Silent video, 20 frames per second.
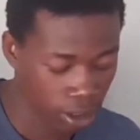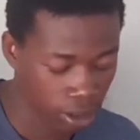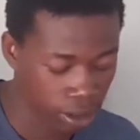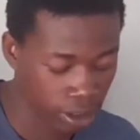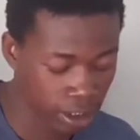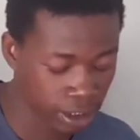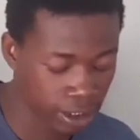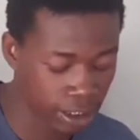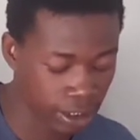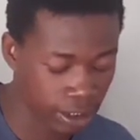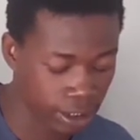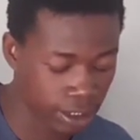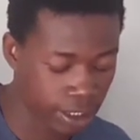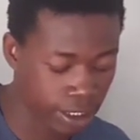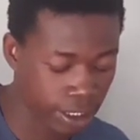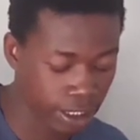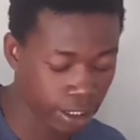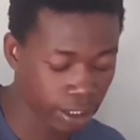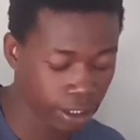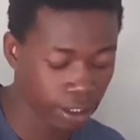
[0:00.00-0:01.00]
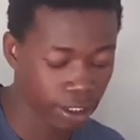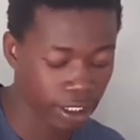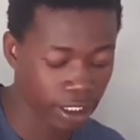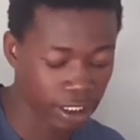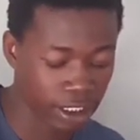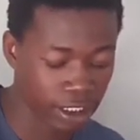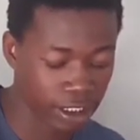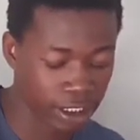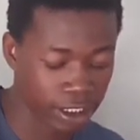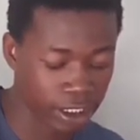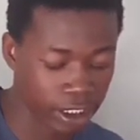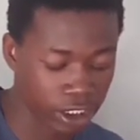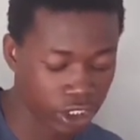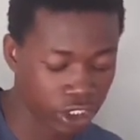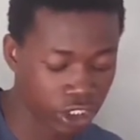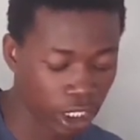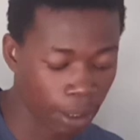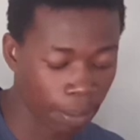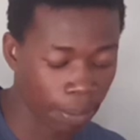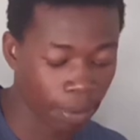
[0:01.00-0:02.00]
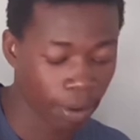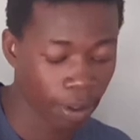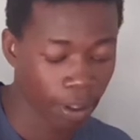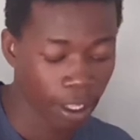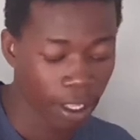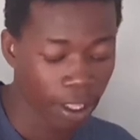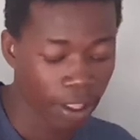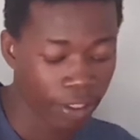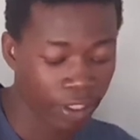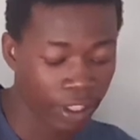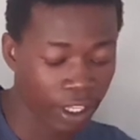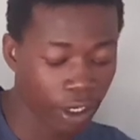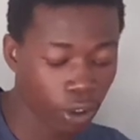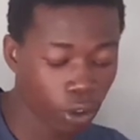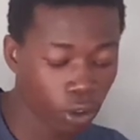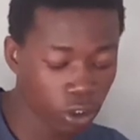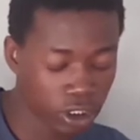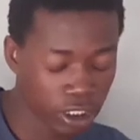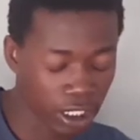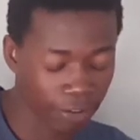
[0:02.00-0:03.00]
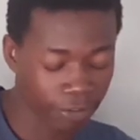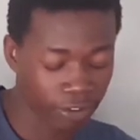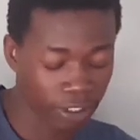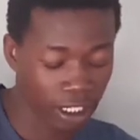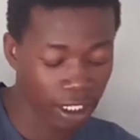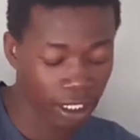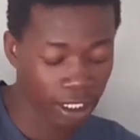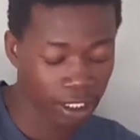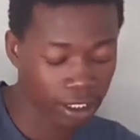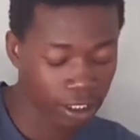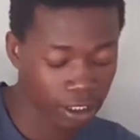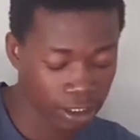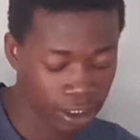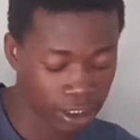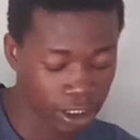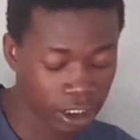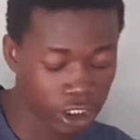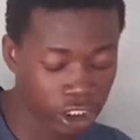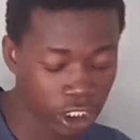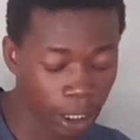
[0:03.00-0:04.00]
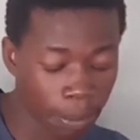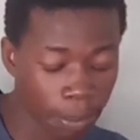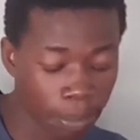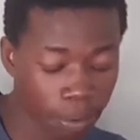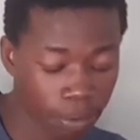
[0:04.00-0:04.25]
this is C, this is C sharp. The note after C sharp